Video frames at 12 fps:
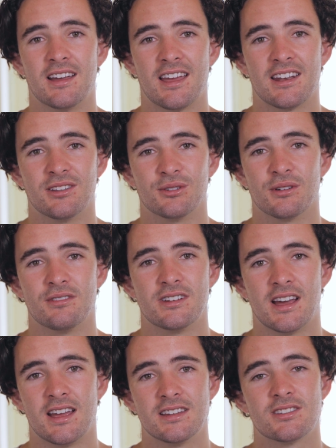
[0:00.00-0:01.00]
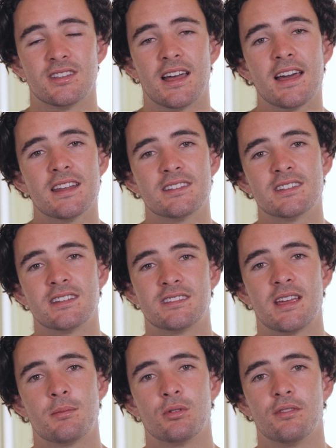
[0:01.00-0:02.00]
Head of the River Day. So that is an
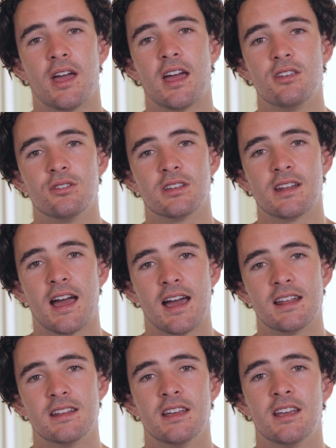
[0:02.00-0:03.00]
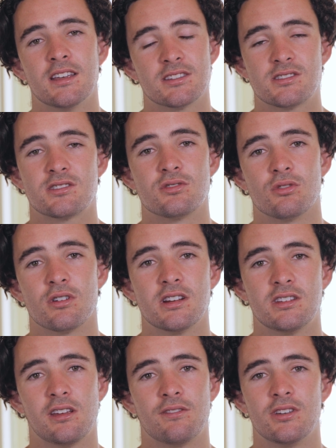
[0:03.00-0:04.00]
example of how you can add
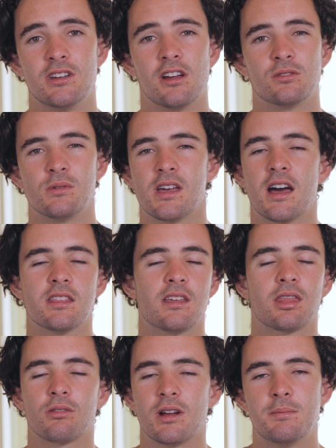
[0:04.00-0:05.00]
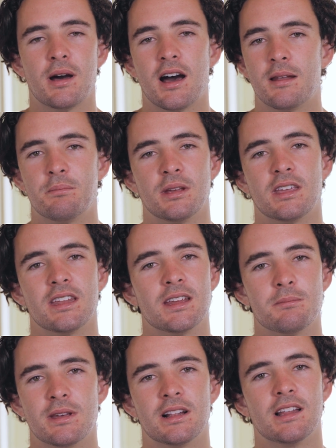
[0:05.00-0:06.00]
story to your videos without the 3-part
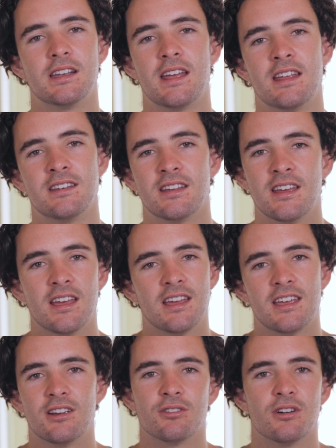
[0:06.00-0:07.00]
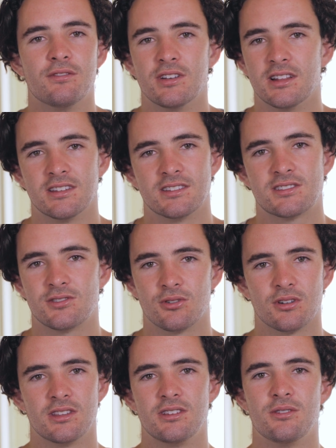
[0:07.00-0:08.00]
beginning, middle, and end hero-villain
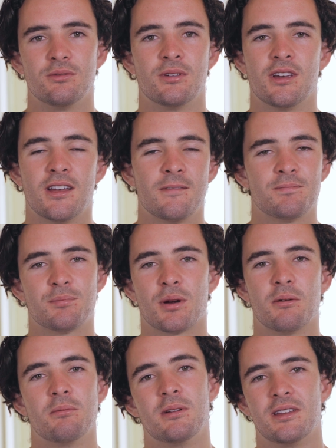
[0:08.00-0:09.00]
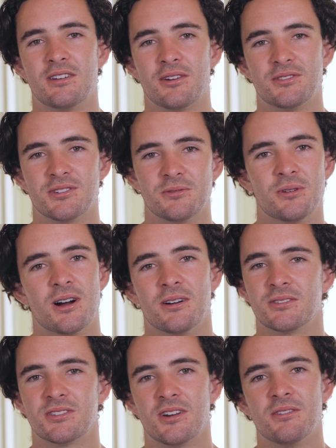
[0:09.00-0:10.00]
story that you probably know too
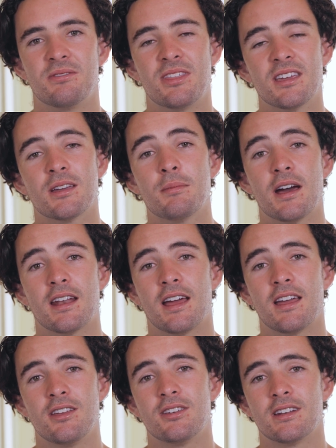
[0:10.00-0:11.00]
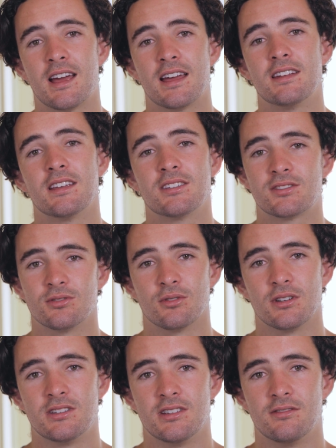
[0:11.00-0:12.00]
well. So think about how you can add
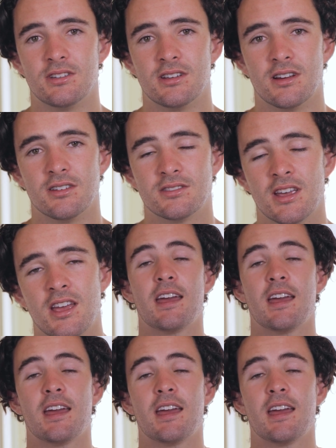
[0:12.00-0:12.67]
story to your videos.